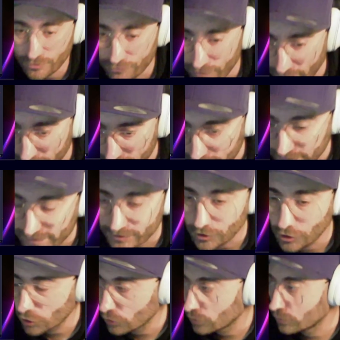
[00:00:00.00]
to write this
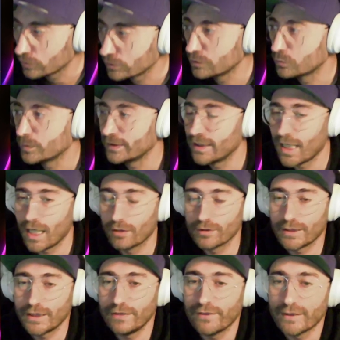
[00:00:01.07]
code
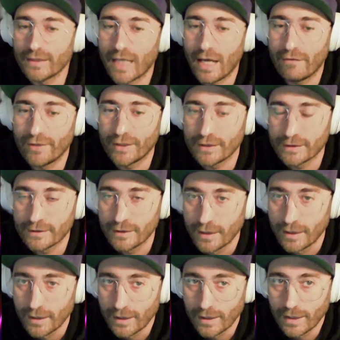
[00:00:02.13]
without even having
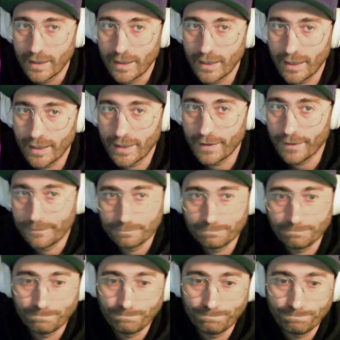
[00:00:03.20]

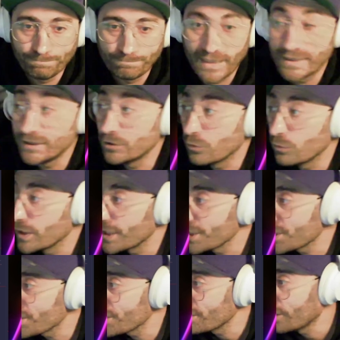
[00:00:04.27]
any
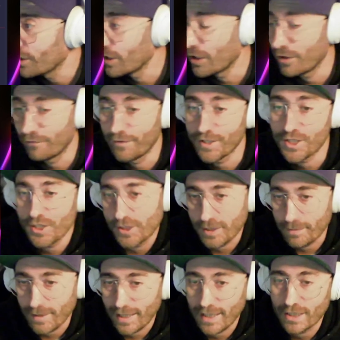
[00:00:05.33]
knowledge of
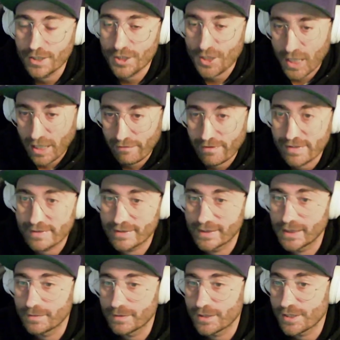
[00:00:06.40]
HTML,
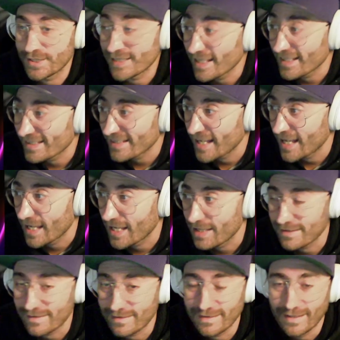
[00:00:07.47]
JavaScript,
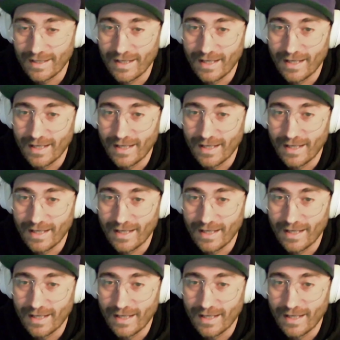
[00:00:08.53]
CSS,